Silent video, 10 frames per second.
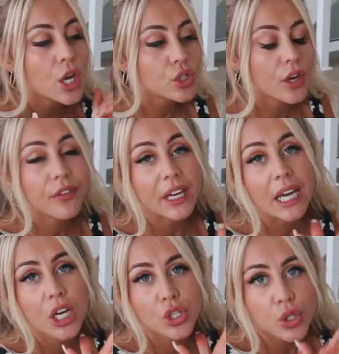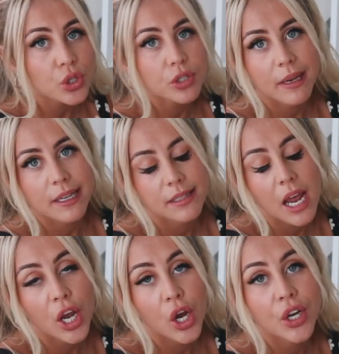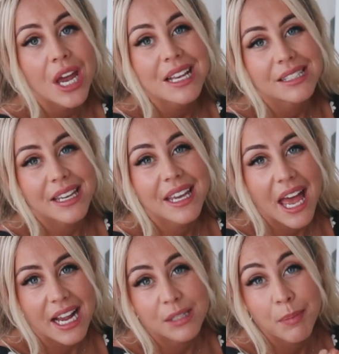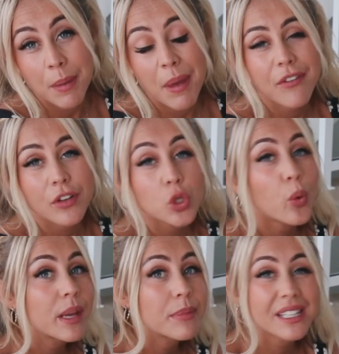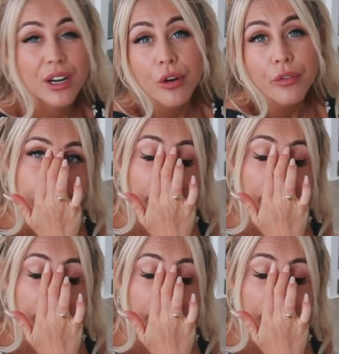Don't forget to use my discount code CXPP for 20% off.